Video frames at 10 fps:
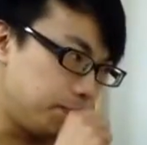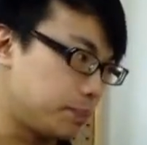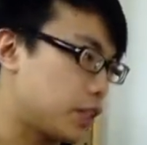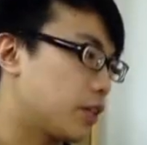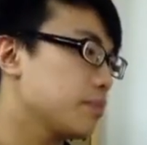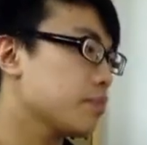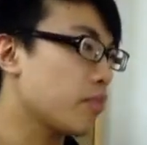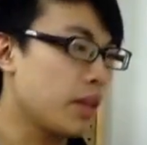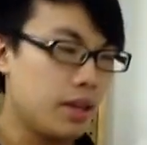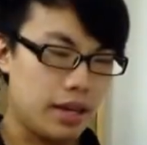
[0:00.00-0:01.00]
Sorry.
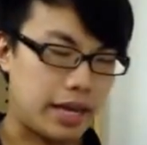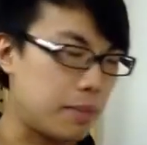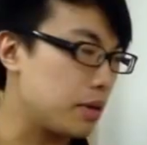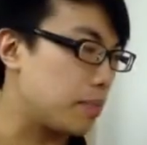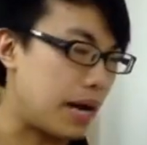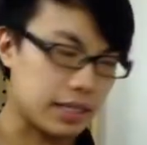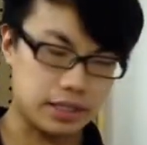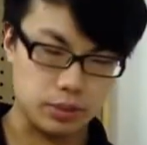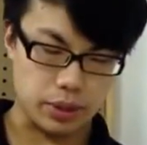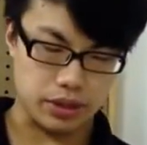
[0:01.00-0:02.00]
It came in a
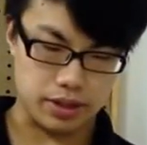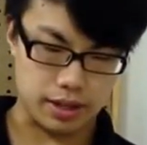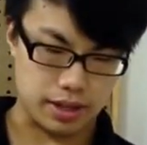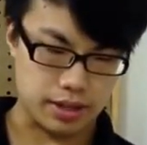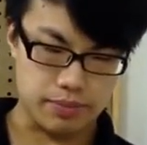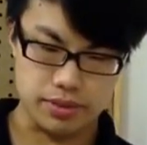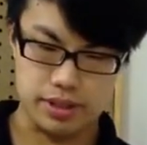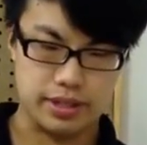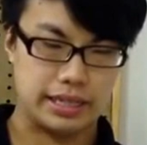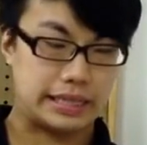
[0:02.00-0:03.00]
box with um,
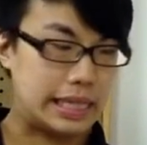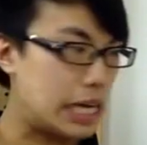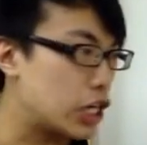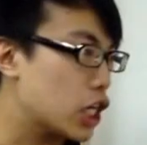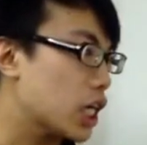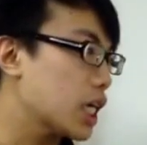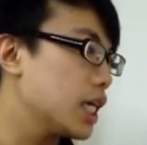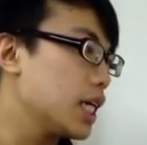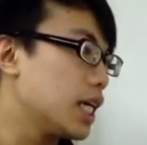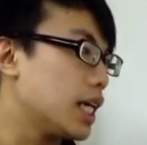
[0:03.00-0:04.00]
a nice letter,
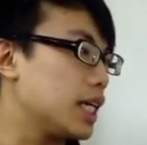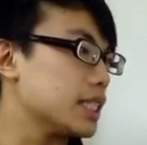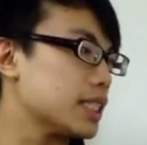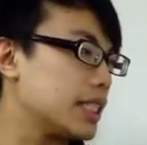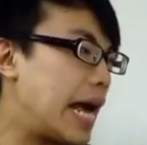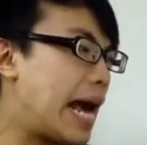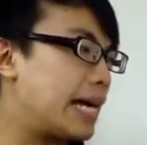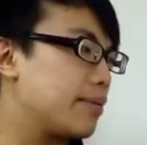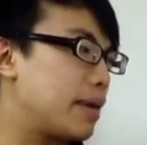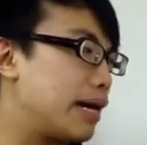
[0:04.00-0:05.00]
a little ad
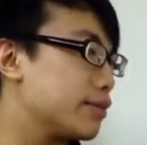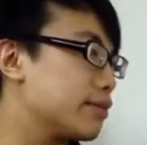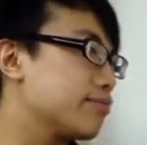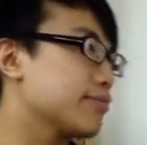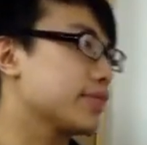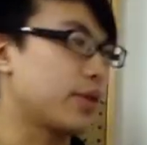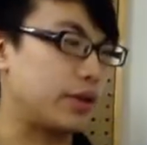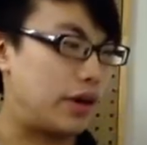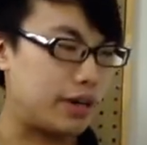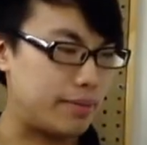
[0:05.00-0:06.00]
about going
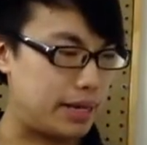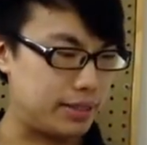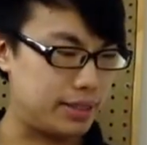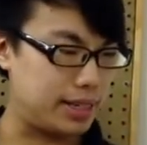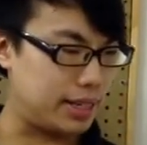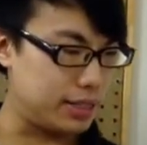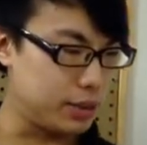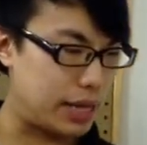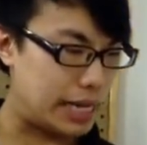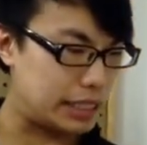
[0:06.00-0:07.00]
on about uh,
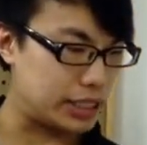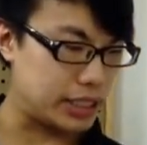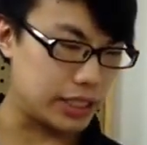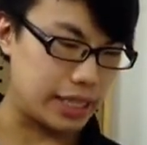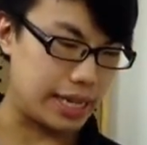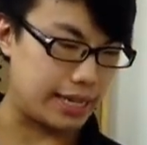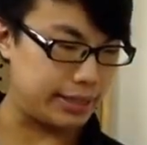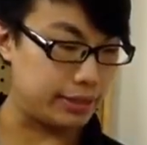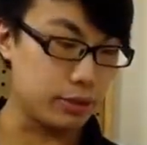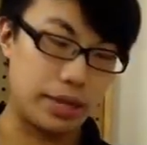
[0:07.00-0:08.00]
Newcastle
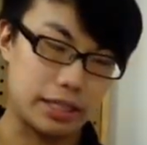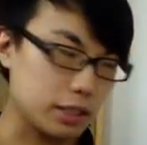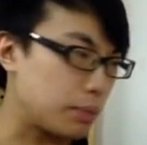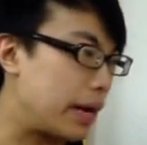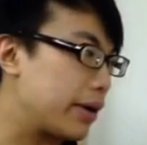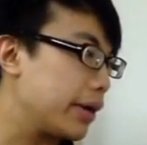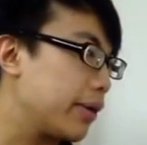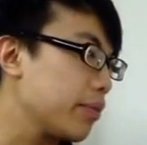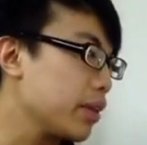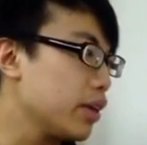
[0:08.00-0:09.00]
and Newcastle's brown ale,
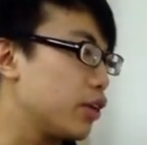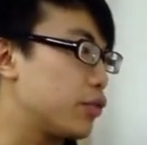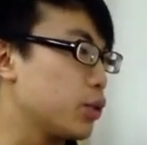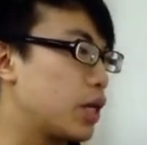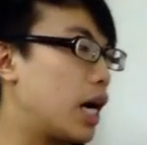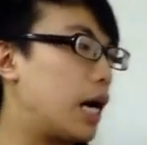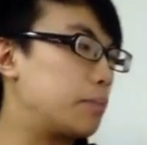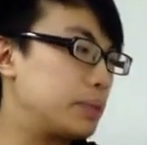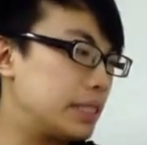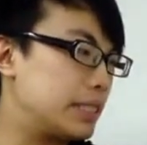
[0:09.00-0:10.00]
a few
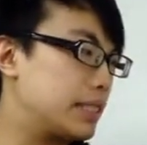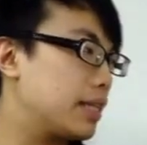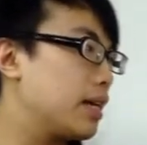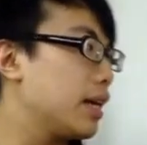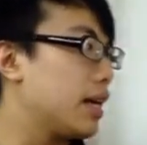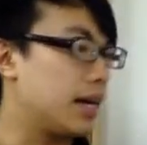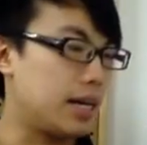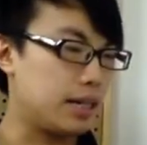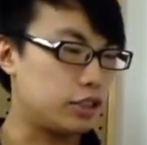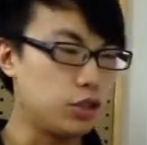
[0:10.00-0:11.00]
cups,
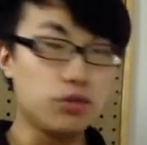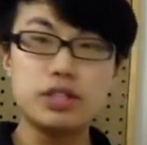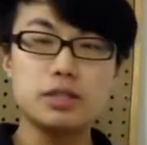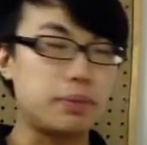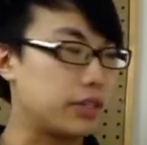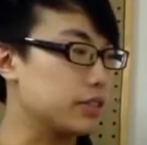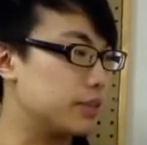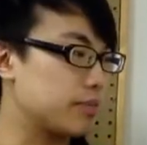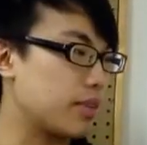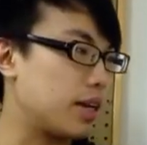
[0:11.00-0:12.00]
uh, two of these beers,
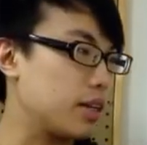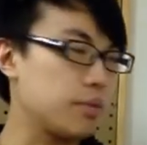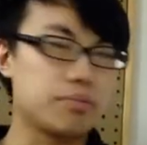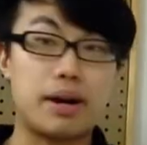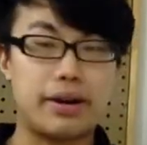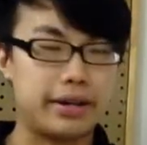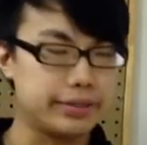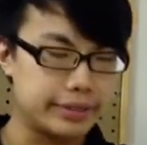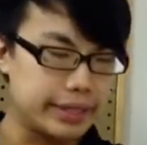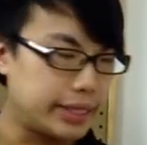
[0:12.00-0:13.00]
uh, the brown ale.
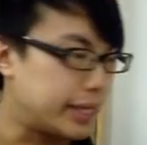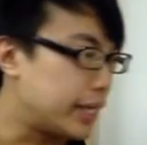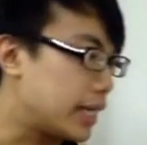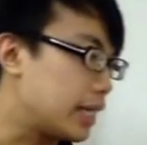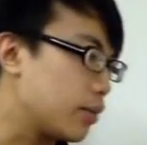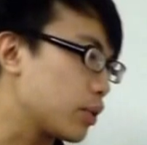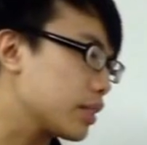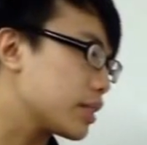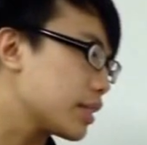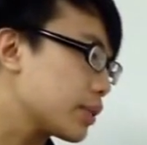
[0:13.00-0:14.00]
Uh, what
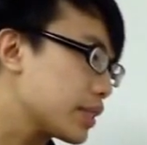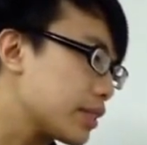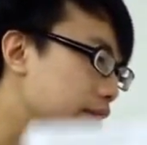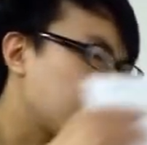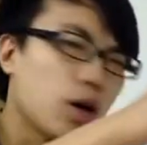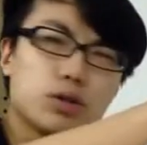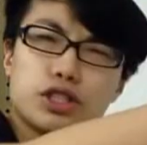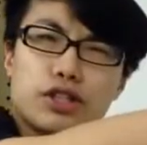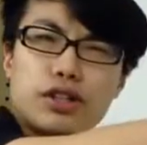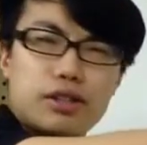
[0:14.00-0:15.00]
else was there?
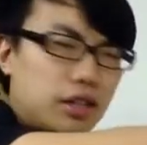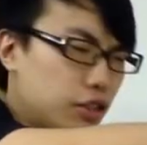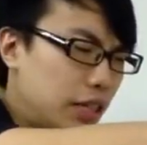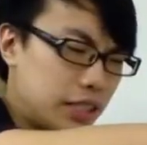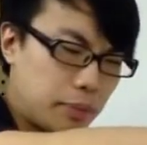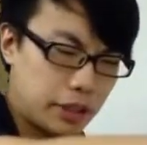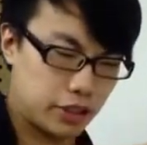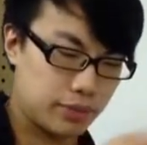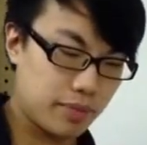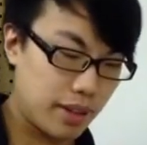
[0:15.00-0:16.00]
coaster. I'll, show you guys a
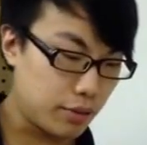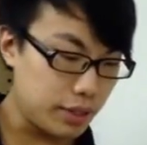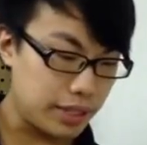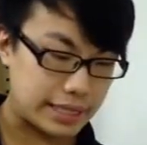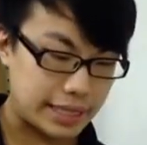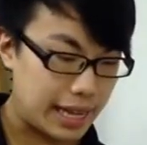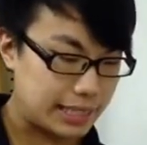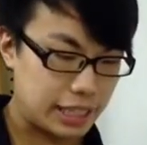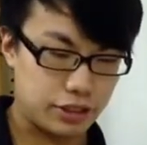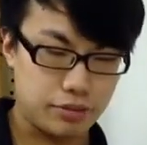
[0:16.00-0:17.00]
picture. really nice glass
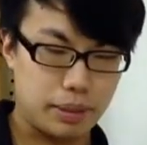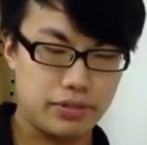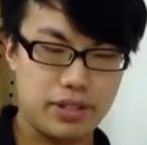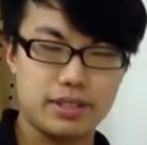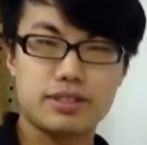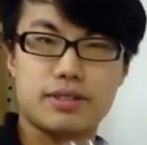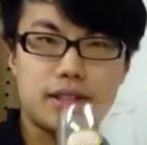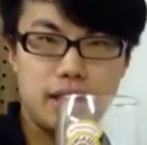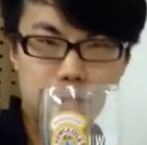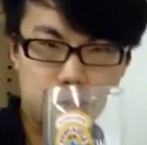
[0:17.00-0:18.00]
actually. Big fan of this
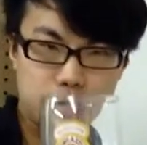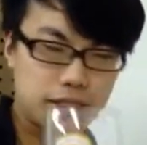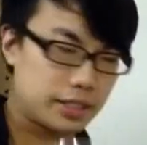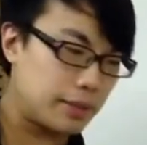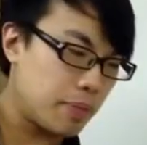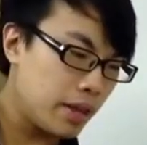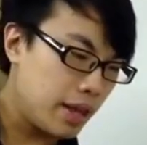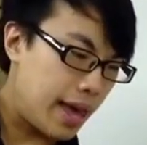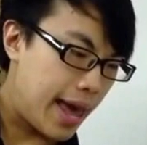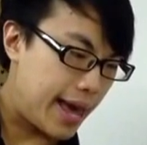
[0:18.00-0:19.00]
glass. Really nice.
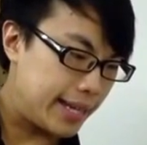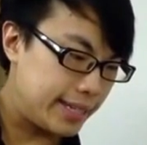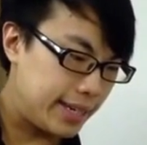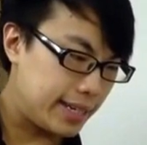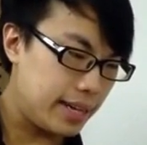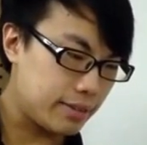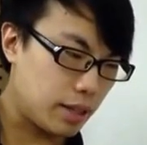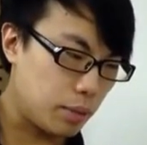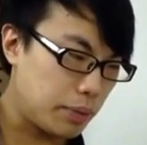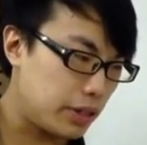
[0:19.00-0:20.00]
And uh, yeah, a
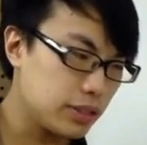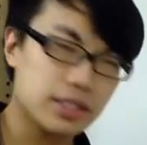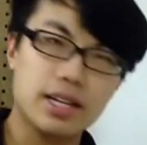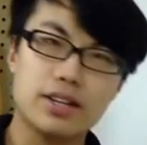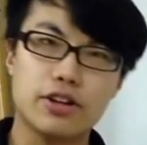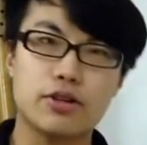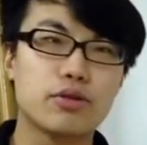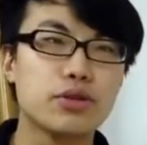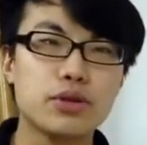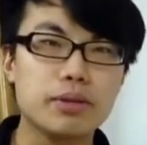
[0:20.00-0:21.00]
couple beers. Uh, I thought I'd
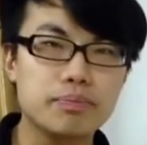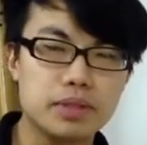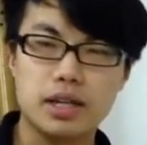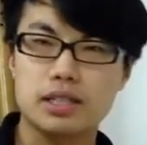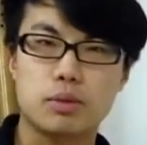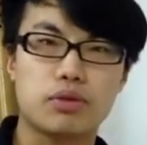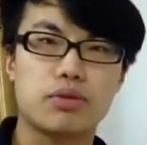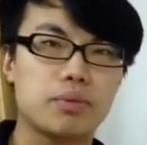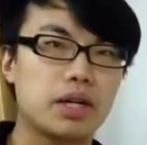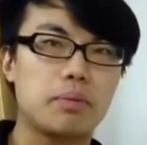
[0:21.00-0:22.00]
review them. Uh, someone
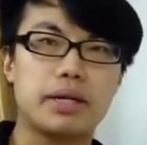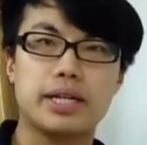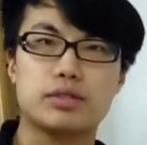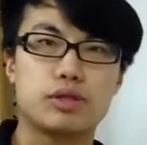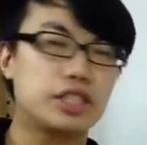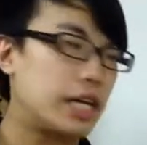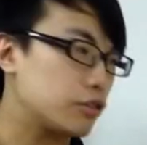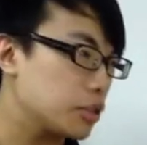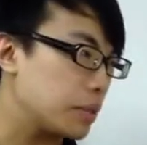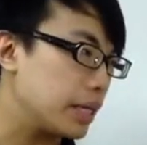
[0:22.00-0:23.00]
from the company, I guess, reached out
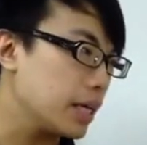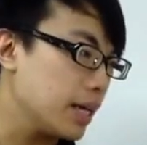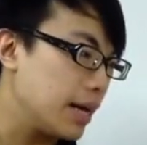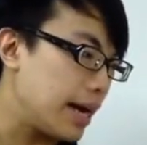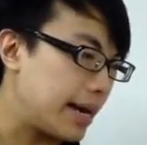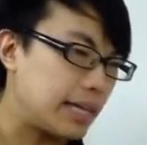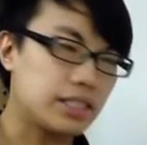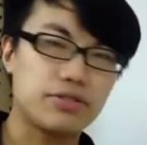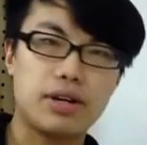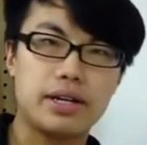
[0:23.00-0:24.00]
to me and asked
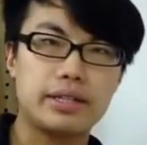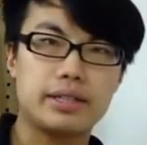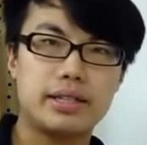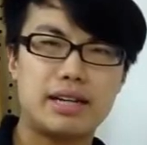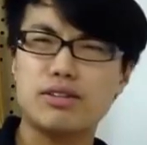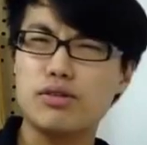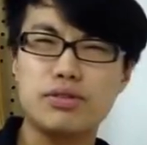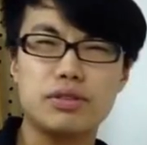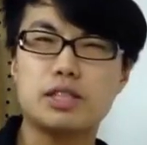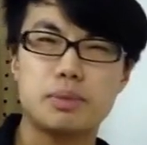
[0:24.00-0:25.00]
if I, uh, I don't know if
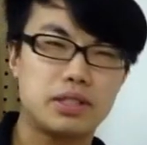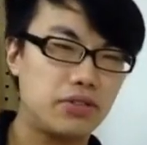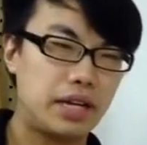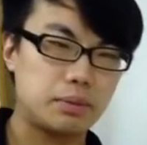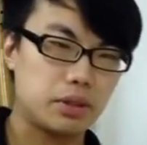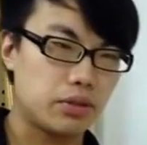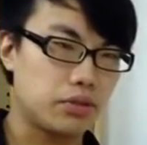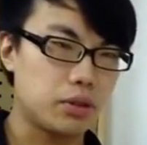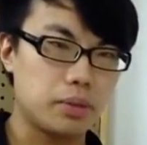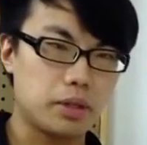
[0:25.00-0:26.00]
they specifically asked me to review
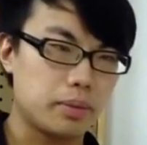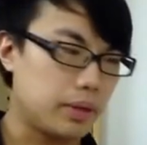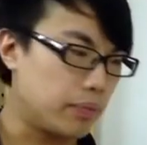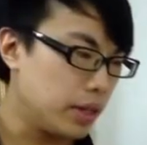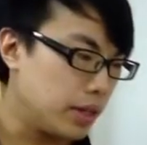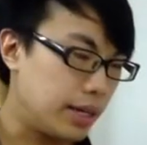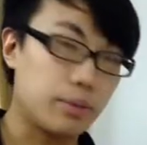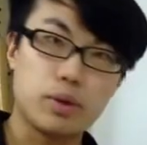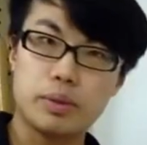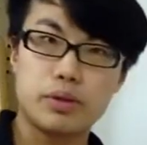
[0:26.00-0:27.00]
a beer, but I
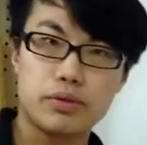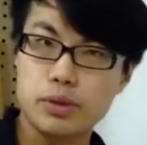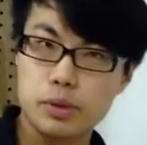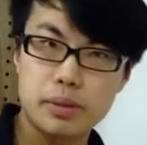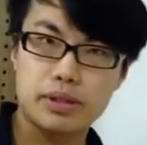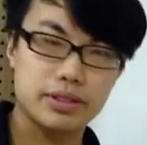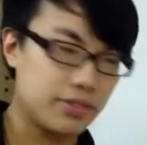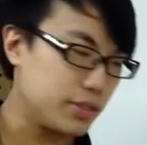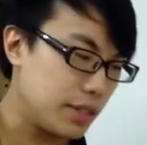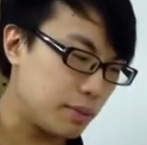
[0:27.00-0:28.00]
will be reviewing beer if you
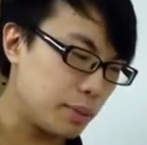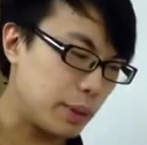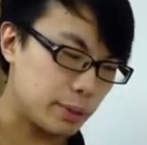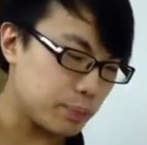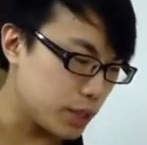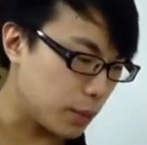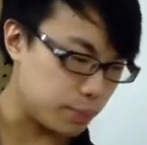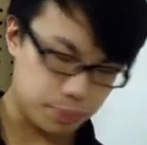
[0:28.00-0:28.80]
send me beer. So